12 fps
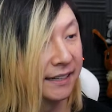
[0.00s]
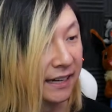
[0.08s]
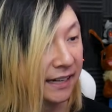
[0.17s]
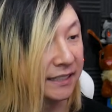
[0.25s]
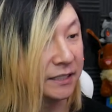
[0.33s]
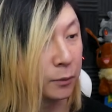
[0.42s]

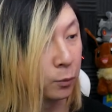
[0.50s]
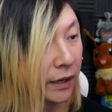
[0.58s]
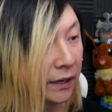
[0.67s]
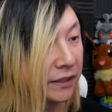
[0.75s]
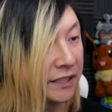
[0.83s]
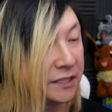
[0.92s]
and he's
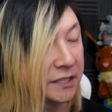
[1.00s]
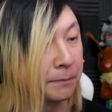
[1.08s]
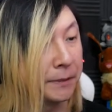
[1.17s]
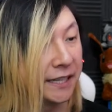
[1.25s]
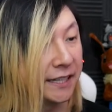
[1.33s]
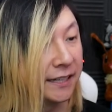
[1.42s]
where he needs to
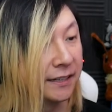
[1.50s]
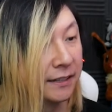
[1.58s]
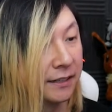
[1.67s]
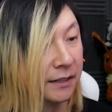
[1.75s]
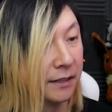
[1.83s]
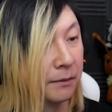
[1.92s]
be.
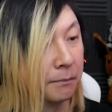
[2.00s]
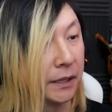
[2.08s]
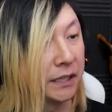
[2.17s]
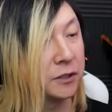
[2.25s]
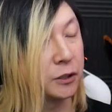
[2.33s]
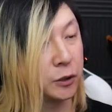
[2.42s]
But
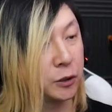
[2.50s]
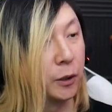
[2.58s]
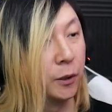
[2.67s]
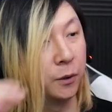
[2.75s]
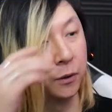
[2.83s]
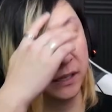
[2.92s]
as
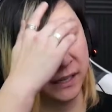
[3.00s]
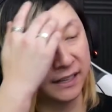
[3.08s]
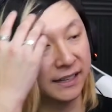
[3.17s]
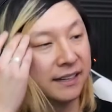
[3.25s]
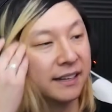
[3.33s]
soon